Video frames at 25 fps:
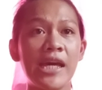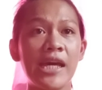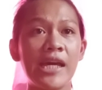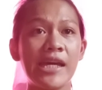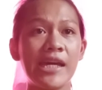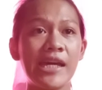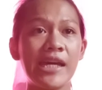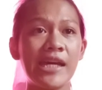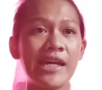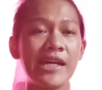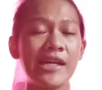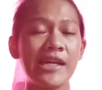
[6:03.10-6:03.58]

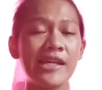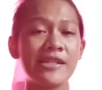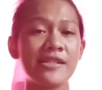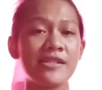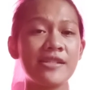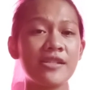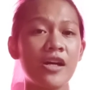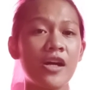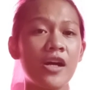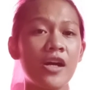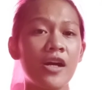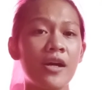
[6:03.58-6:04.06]
is
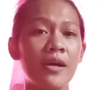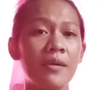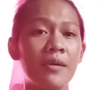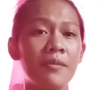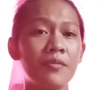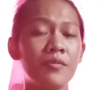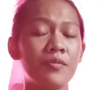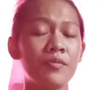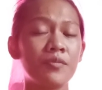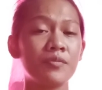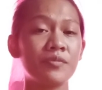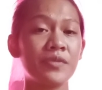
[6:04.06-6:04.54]

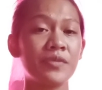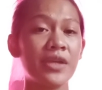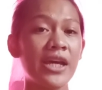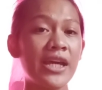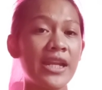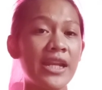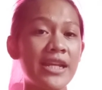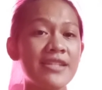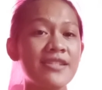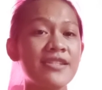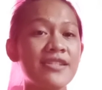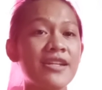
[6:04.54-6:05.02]
it
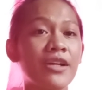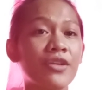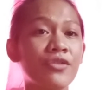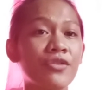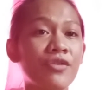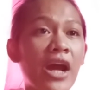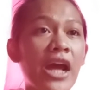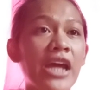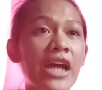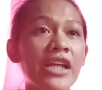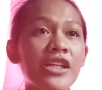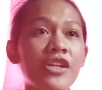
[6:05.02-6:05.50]
is the
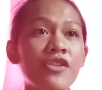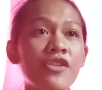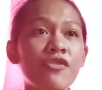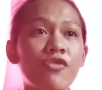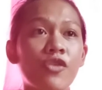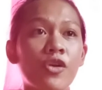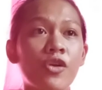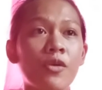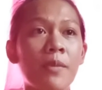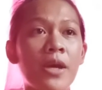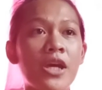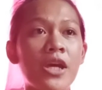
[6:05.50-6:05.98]
right
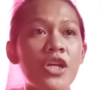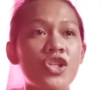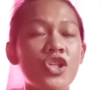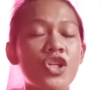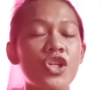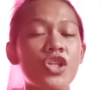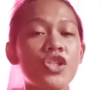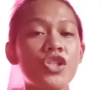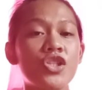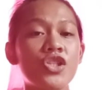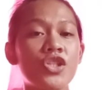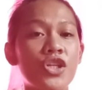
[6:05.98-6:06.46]

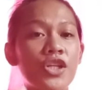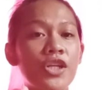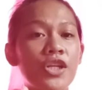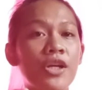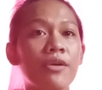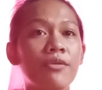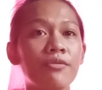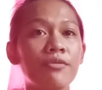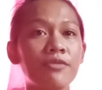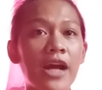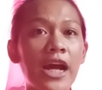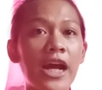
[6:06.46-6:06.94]
information to the
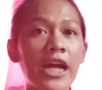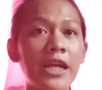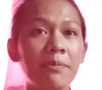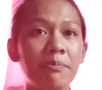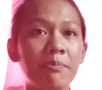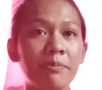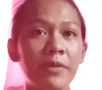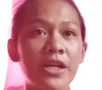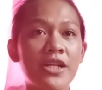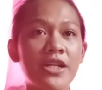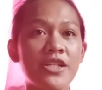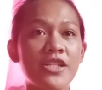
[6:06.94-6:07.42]
right
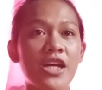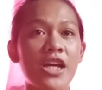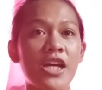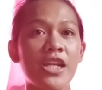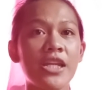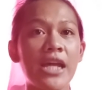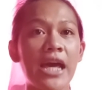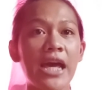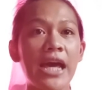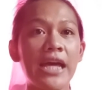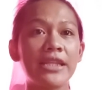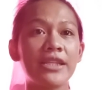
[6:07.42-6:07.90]

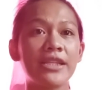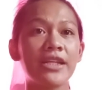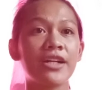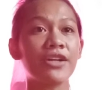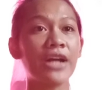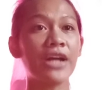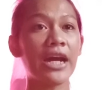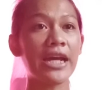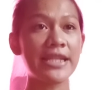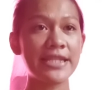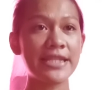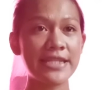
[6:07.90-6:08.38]
person at the
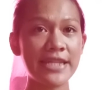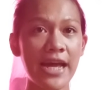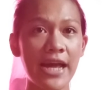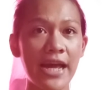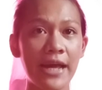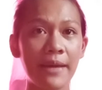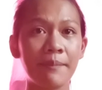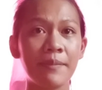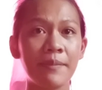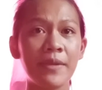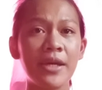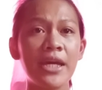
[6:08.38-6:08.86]
right
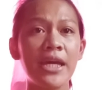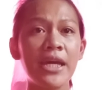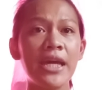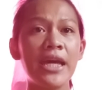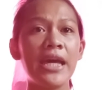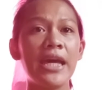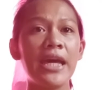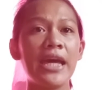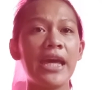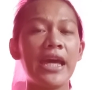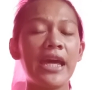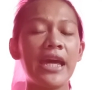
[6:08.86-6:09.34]
time,
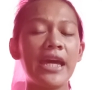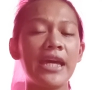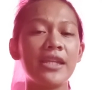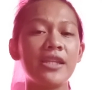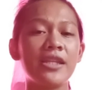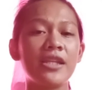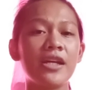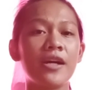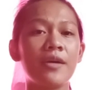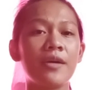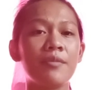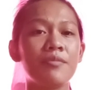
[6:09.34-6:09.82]
and
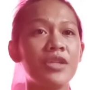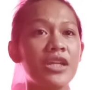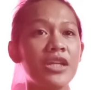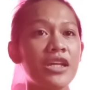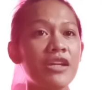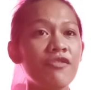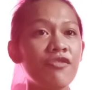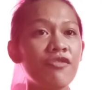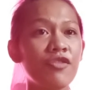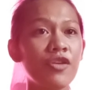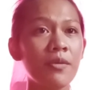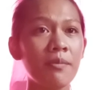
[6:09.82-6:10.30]
the
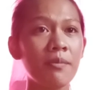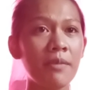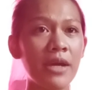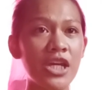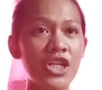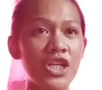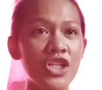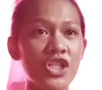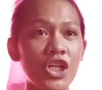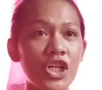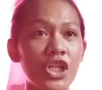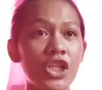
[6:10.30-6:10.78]

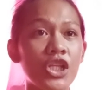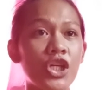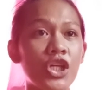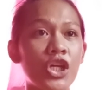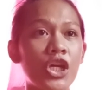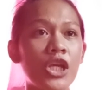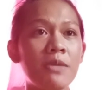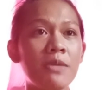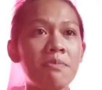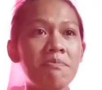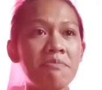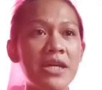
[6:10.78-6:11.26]
information
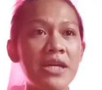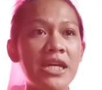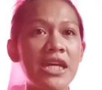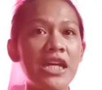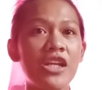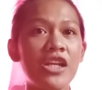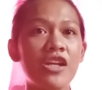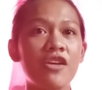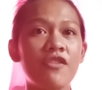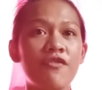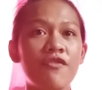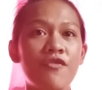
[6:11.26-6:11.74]
could be
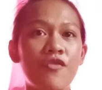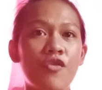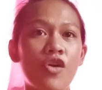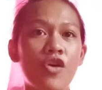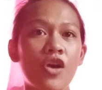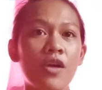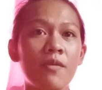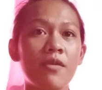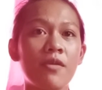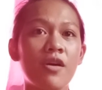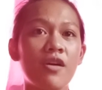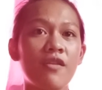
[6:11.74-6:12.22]
in a
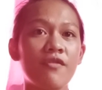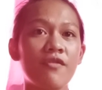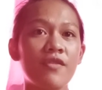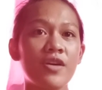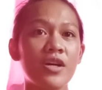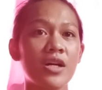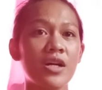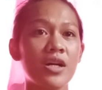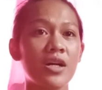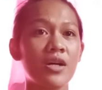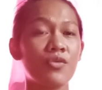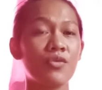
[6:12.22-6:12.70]
form of
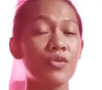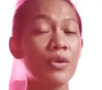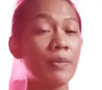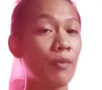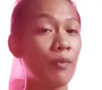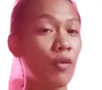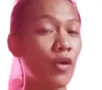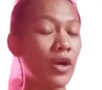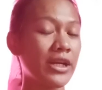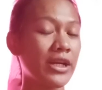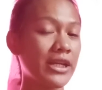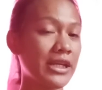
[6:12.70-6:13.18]
a
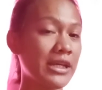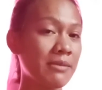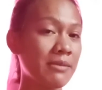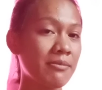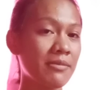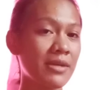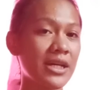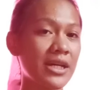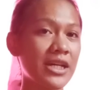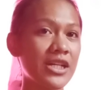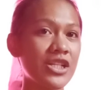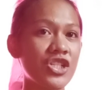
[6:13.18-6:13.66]
report
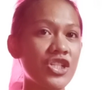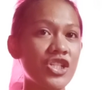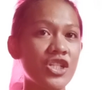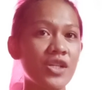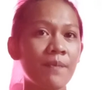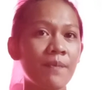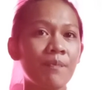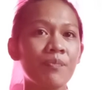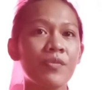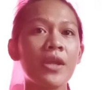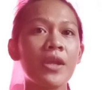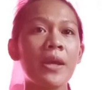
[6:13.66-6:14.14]
image,
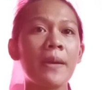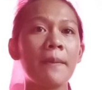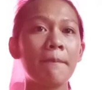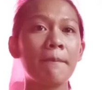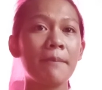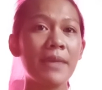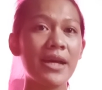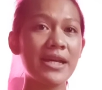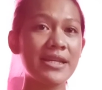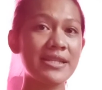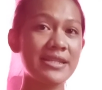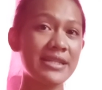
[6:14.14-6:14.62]

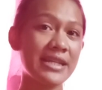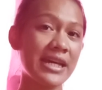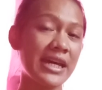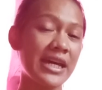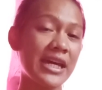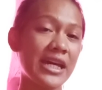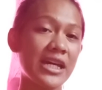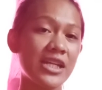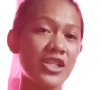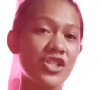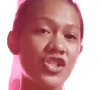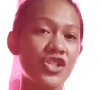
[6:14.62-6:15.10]

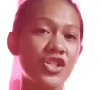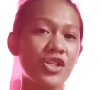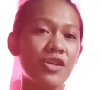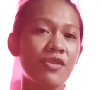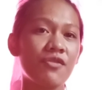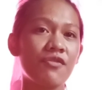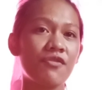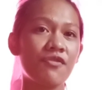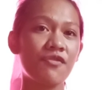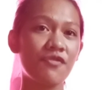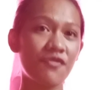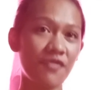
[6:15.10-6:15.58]
message,
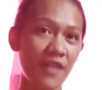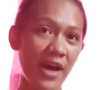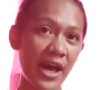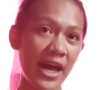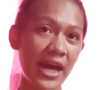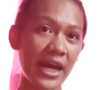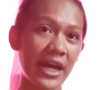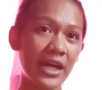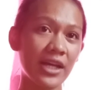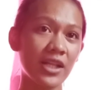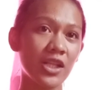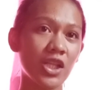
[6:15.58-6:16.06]

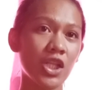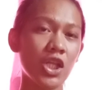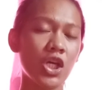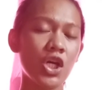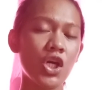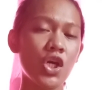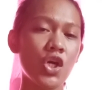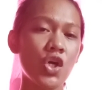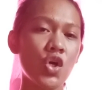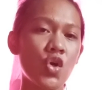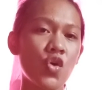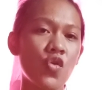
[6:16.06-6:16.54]
file,
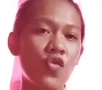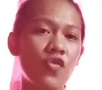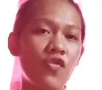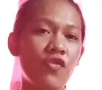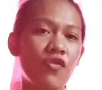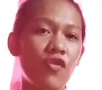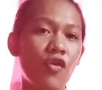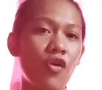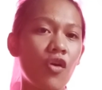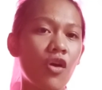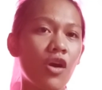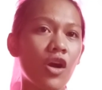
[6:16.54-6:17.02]

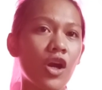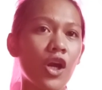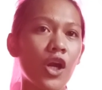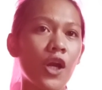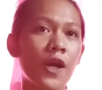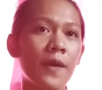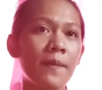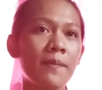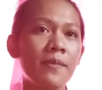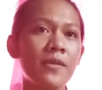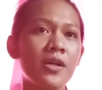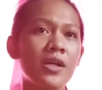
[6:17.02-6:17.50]

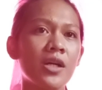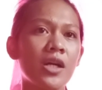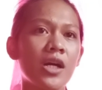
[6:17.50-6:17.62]
form,